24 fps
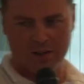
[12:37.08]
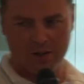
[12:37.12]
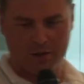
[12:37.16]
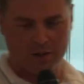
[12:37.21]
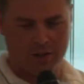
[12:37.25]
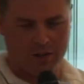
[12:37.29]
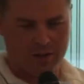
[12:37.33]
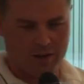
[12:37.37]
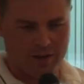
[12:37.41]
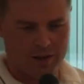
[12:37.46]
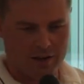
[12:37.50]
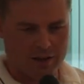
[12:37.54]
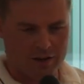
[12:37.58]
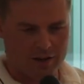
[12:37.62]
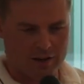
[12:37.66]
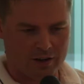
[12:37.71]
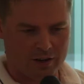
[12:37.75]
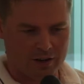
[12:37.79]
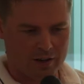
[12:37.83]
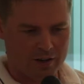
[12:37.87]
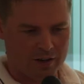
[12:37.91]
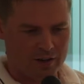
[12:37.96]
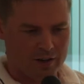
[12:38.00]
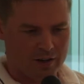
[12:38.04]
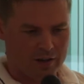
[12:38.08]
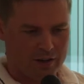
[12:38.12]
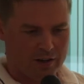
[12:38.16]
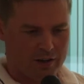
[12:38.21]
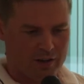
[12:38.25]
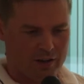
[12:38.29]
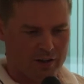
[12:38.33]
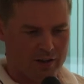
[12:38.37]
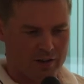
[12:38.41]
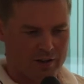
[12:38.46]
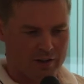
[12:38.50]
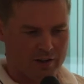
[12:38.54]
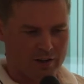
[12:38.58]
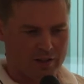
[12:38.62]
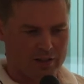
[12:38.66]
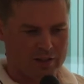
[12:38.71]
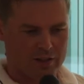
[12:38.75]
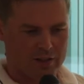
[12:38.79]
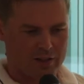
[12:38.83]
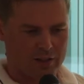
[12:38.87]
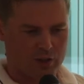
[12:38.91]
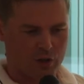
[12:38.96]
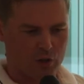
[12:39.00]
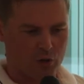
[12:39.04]
They are, it's
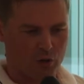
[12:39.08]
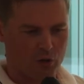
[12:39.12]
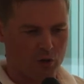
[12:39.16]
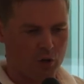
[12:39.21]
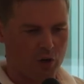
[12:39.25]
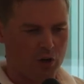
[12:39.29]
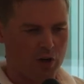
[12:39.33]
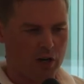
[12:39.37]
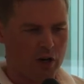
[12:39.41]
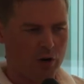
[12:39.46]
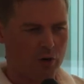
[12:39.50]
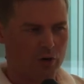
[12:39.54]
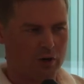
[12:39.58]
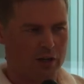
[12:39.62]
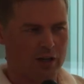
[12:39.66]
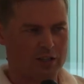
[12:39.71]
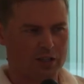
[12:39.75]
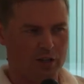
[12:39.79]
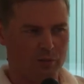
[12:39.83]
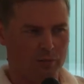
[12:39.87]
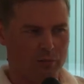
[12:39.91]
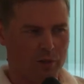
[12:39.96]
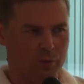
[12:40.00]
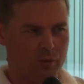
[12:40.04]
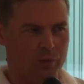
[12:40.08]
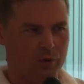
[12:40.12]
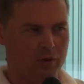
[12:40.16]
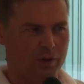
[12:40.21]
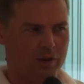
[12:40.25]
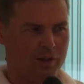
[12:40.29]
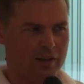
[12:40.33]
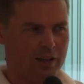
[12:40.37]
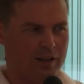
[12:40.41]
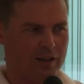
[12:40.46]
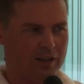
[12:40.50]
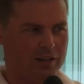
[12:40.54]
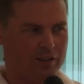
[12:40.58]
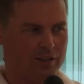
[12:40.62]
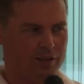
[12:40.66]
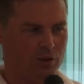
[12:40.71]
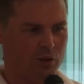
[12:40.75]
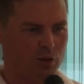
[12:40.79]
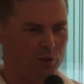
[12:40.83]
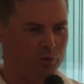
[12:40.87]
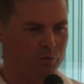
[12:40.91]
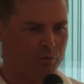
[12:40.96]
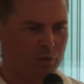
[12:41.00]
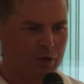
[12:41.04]
just going out, asking people, and
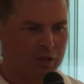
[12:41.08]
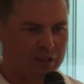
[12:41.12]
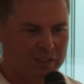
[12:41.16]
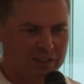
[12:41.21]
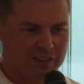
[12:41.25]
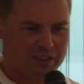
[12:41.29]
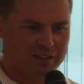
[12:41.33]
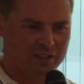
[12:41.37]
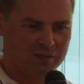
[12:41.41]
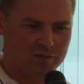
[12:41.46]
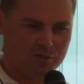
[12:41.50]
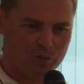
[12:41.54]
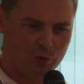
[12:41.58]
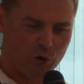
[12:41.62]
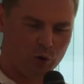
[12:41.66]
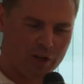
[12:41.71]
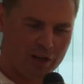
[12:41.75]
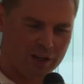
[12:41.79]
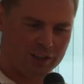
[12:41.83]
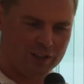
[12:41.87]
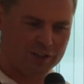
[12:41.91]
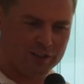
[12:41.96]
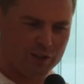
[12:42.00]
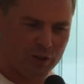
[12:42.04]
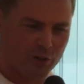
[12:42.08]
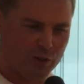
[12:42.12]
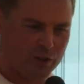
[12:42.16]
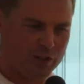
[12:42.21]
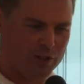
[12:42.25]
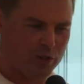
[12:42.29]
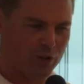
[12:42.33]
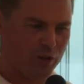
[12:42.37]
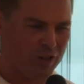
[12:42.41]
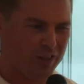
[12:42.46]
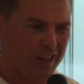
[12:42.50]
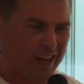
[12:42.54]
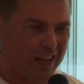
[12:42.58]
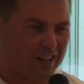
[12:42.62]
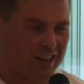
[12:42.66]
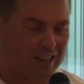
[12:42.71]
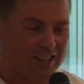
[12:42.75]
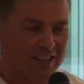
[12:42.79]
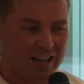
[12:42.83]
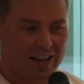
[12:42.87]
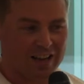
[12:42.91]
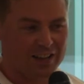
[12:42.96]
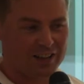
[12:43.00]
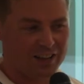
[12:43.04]
not building products. So it's not that
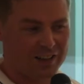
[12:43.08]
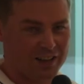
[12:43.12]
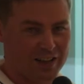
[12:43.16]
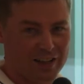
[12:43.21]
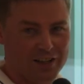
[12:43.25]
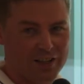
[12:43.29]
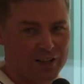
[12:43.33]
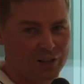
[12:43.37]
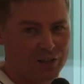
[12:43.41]
exciting, that